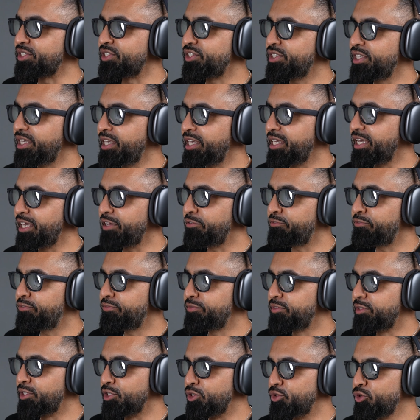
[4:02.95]
to see if
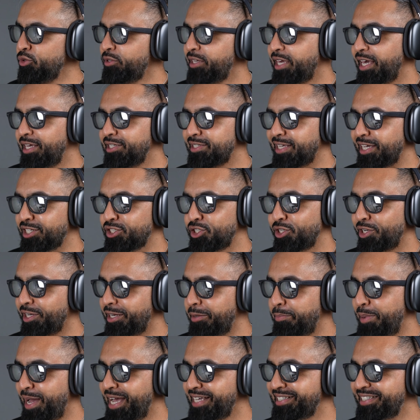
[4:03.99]
the UK is actually going to
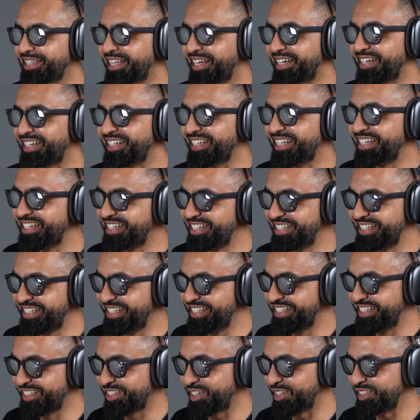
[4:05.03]
pass that
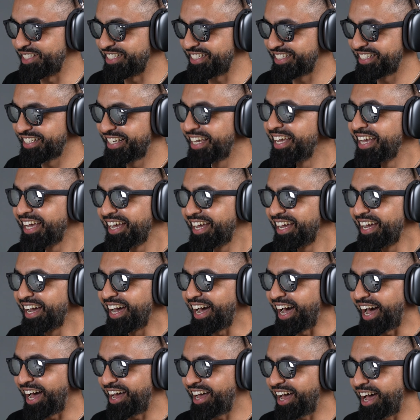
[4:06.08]
because
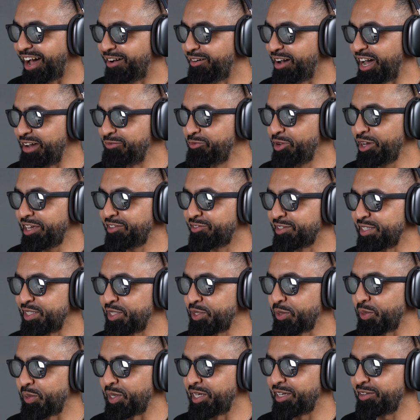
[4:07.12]
I'm not even
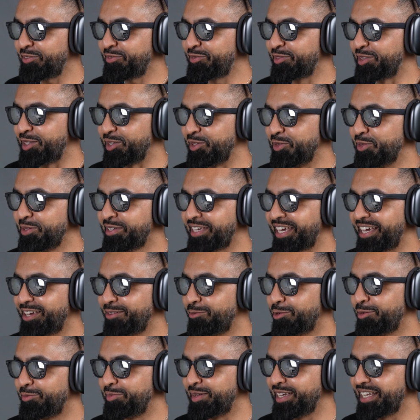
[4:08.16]
sure if the UK
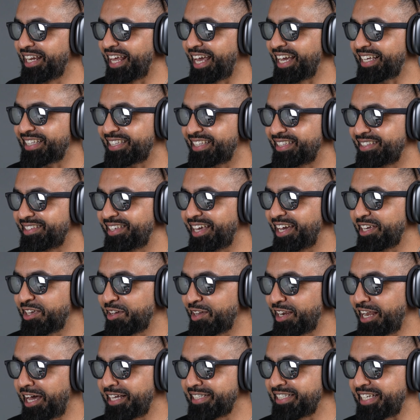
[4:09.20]
will be like, yeah, you're
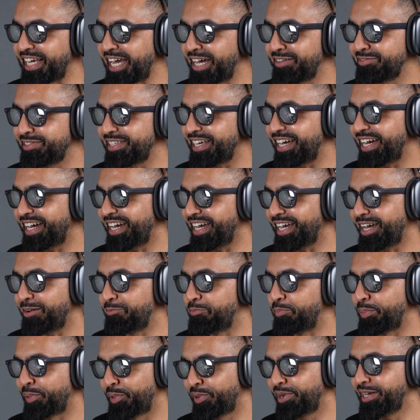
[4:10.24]
allowed to have that. I'm
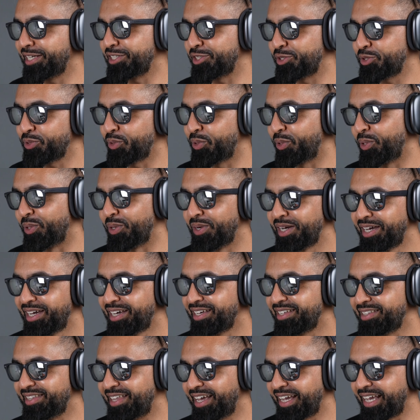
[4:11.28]
pretty sure
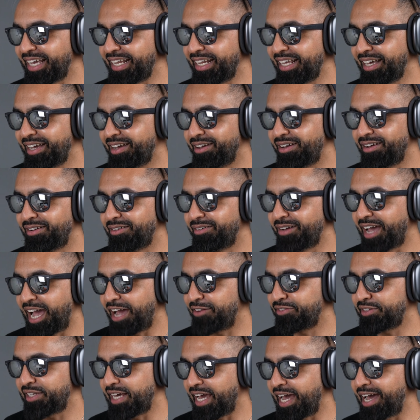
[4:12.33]
they're going to
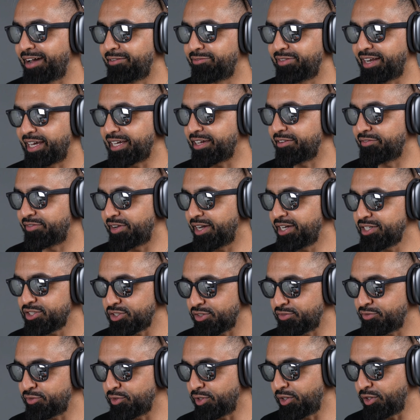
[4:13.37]
have like a
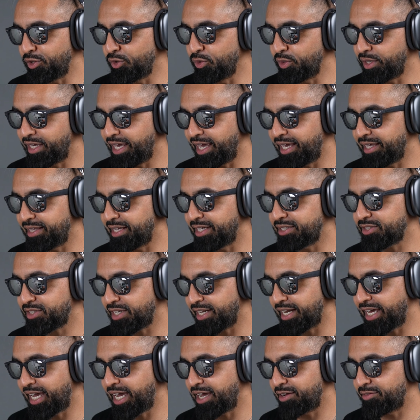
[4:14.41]
version for the UK that's
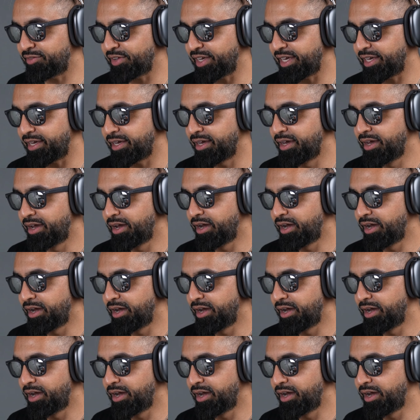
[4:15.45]
going to have a